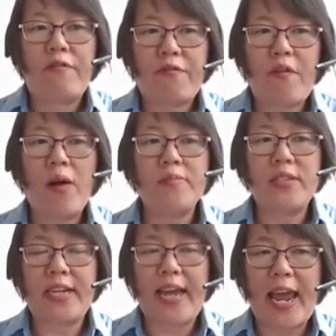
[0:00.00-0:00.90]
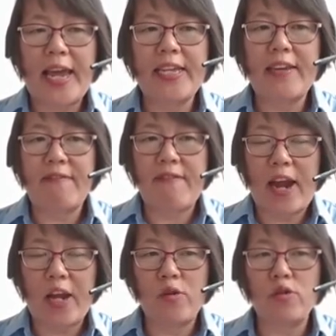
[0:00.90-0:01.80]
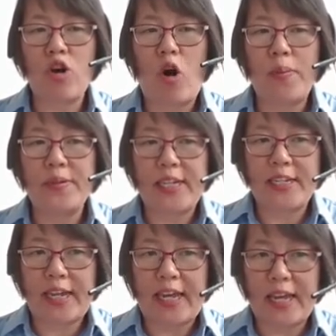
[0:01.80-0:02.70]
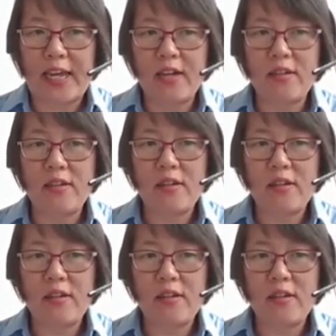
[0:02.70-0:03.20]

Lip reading: From the KD values obtained here,